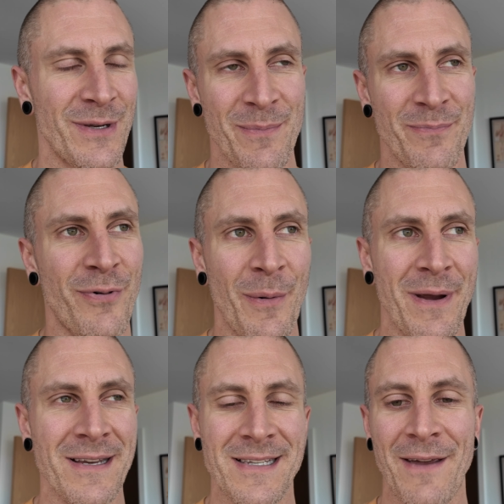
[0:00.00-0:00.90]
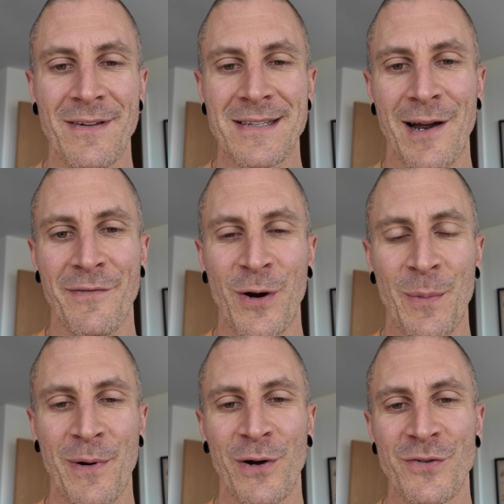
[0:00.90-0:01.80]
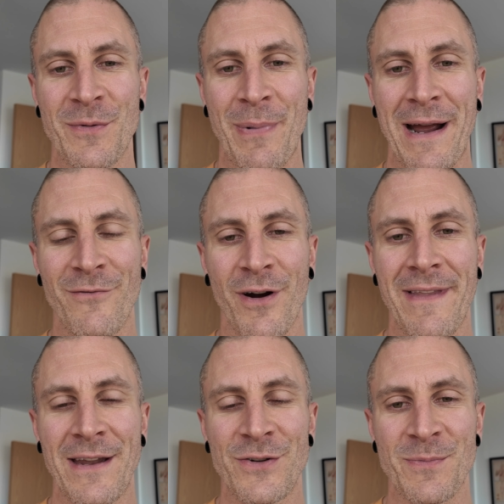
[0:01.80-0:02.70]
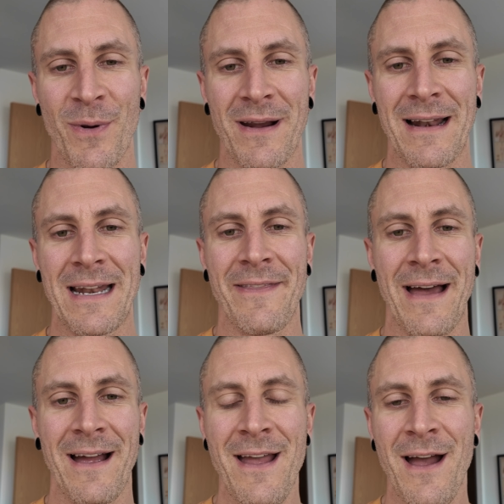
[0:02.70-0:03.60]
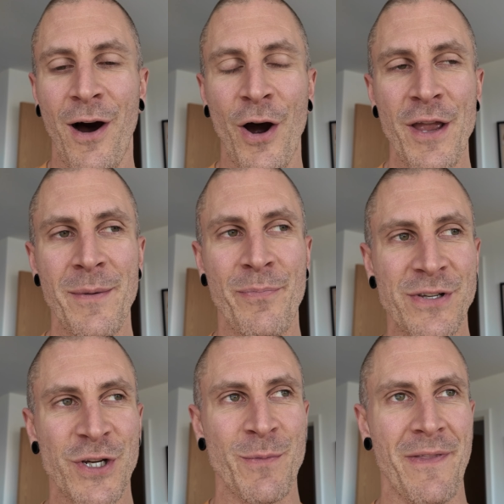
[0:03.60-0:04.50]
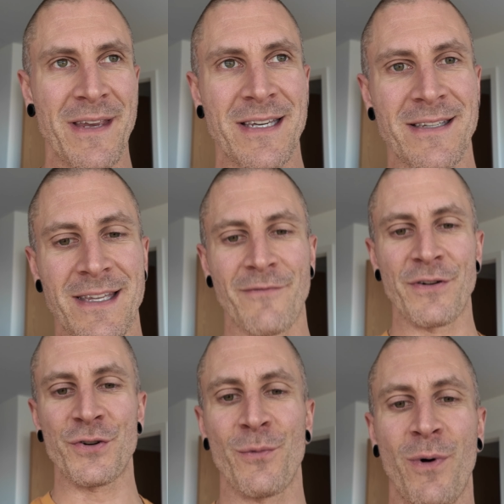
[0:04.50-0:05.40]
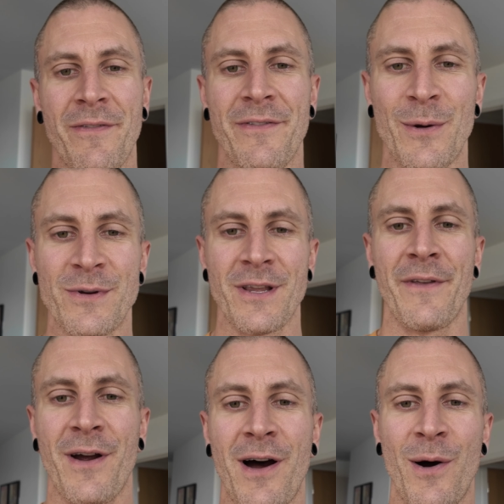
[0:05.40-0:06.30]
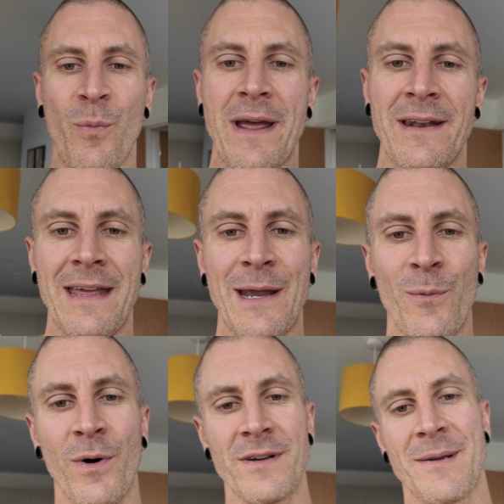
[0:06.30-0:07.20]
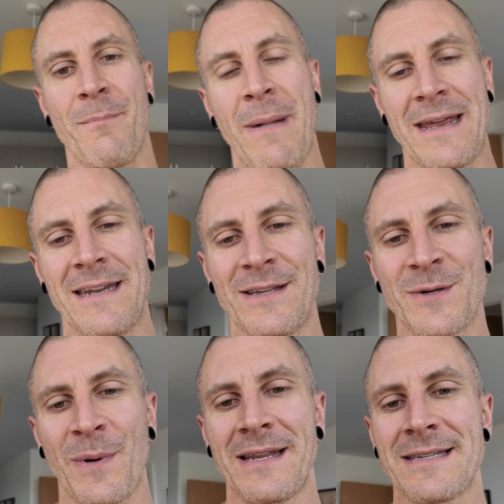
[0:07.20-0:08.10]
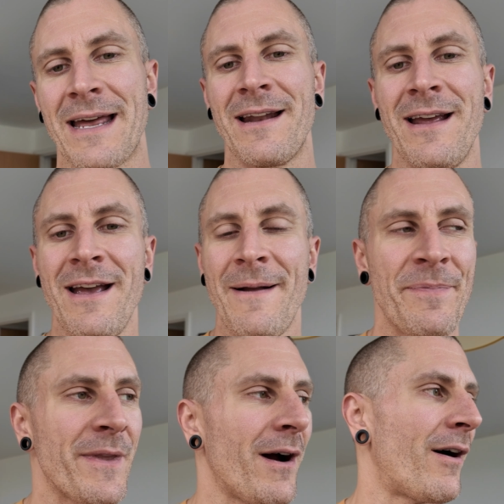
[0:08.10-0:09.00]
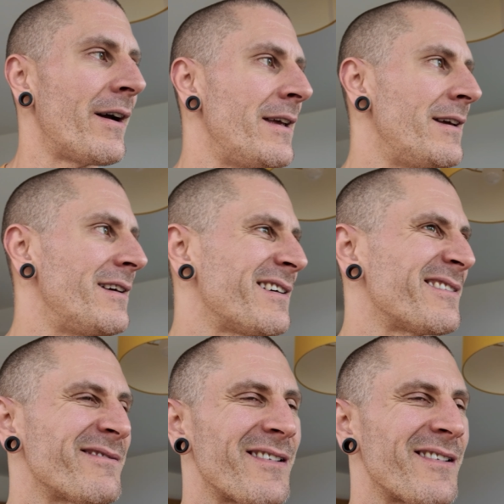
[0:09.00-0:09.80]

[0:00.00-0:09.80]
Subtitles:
you're probably going to save yourself a couple of £100 right there just by cleaning that. I presume that this is the original one that was on the car when it was made in 2010. I